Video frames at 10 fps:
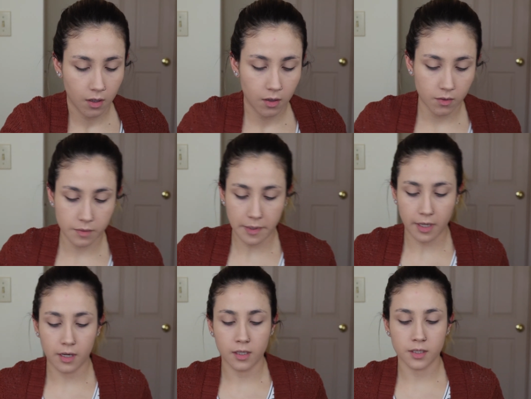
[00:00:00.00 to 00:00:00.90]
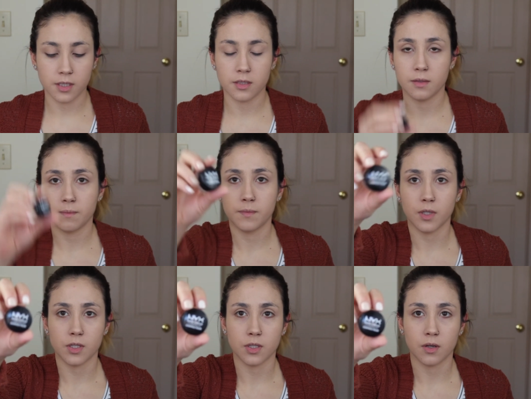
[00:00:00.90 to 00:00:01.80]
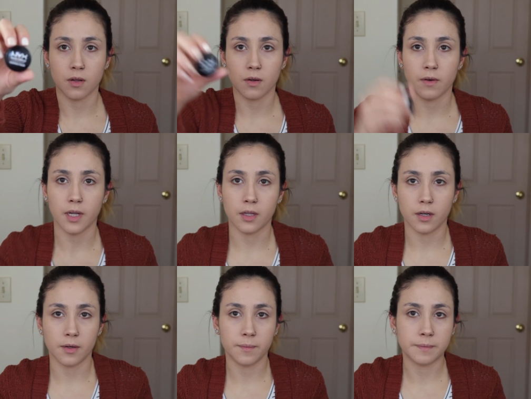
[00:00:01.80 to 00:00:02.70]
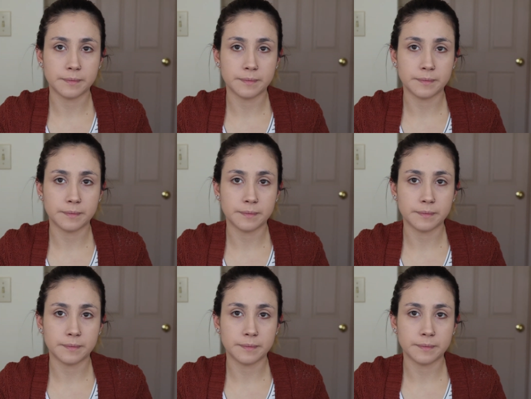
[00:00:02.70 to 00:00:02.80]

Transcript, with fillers: use my NYX dark circle corrector